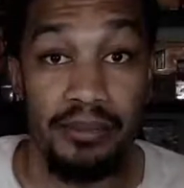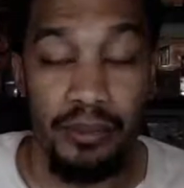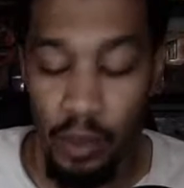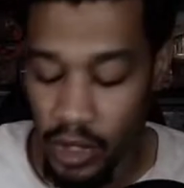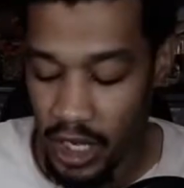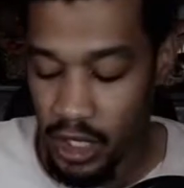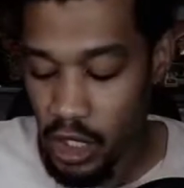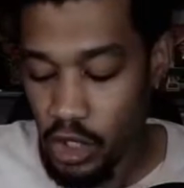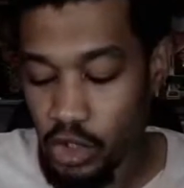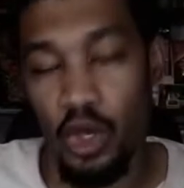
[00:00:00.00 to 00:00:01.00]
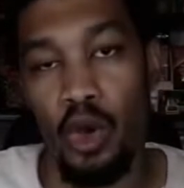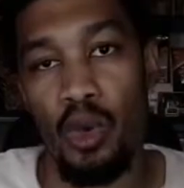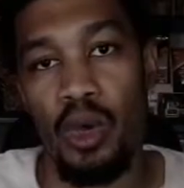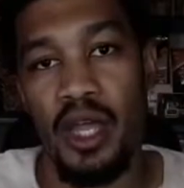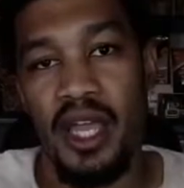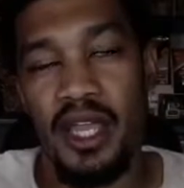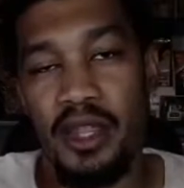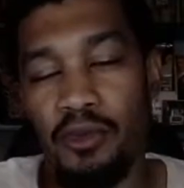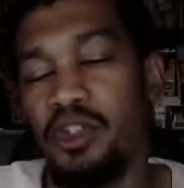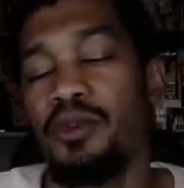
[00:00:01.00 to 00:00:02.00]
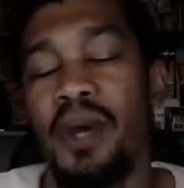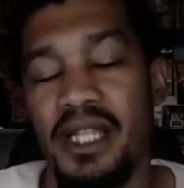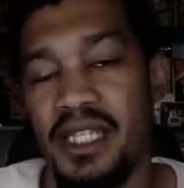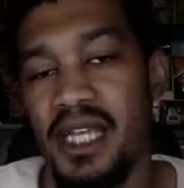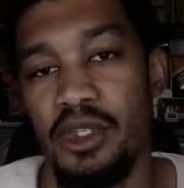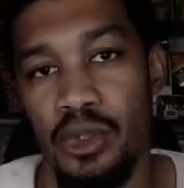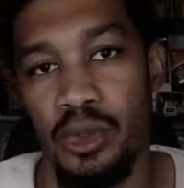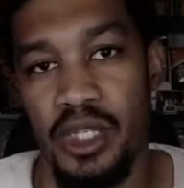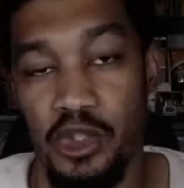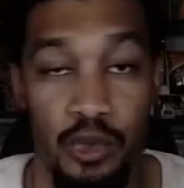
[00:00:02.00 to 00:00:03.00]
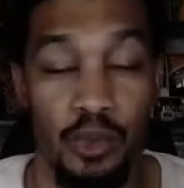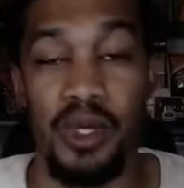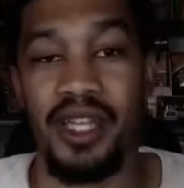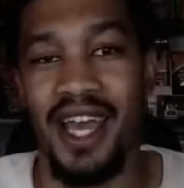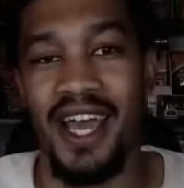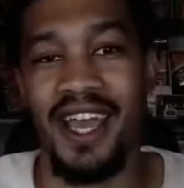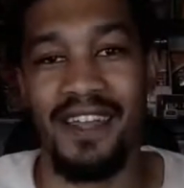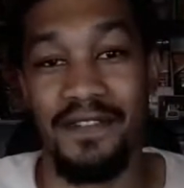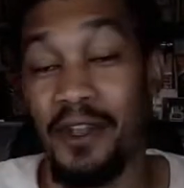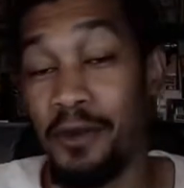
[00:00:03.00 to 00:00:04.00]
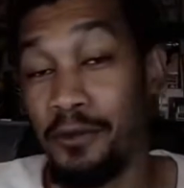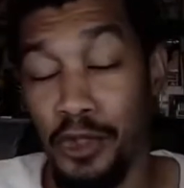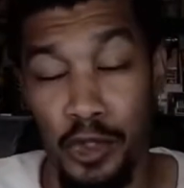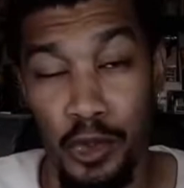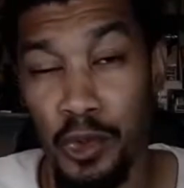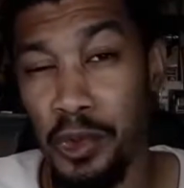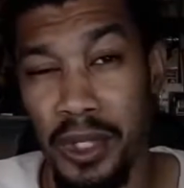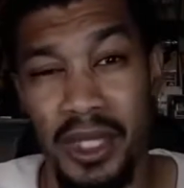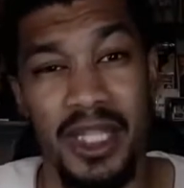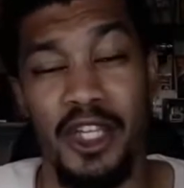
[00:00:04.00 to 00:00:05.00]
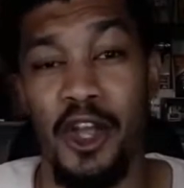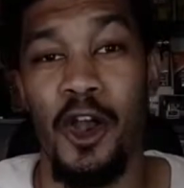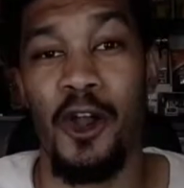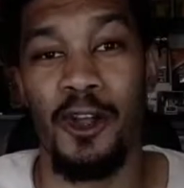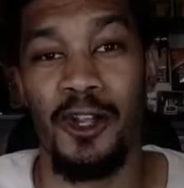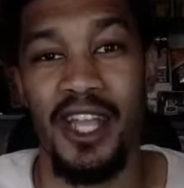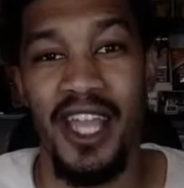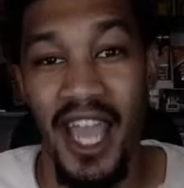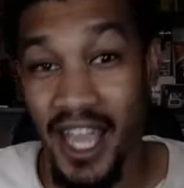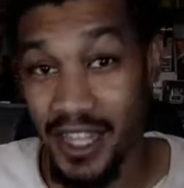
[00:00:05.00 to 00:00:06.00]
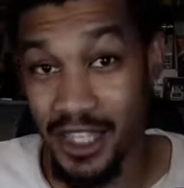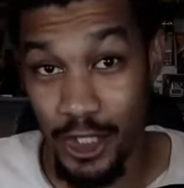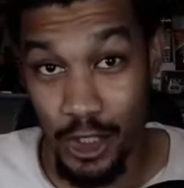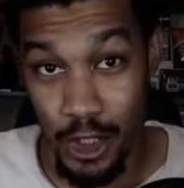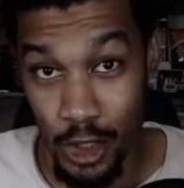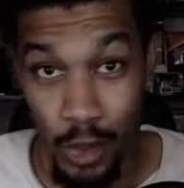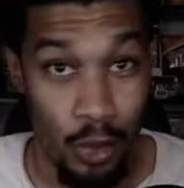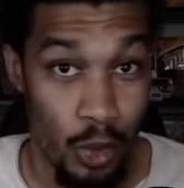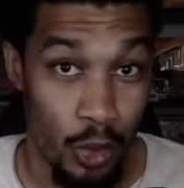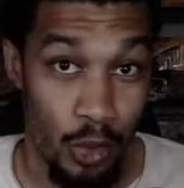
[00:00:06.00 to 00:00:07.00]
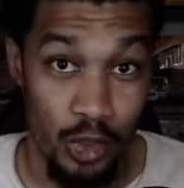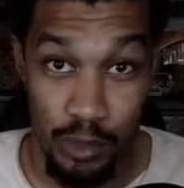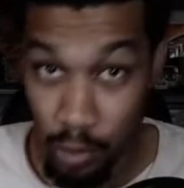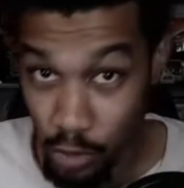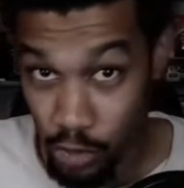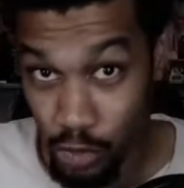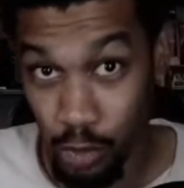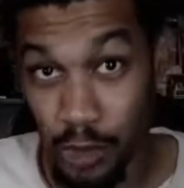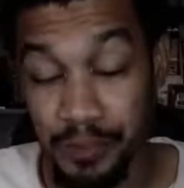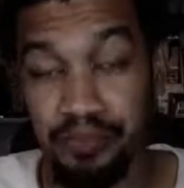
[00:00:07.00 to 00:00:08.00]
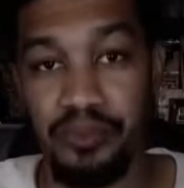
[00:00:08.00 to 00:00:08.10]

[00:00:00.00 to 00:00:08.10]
Okay, so the reason why I decided to do this is, one, I found a really cool clean card at this local sports store,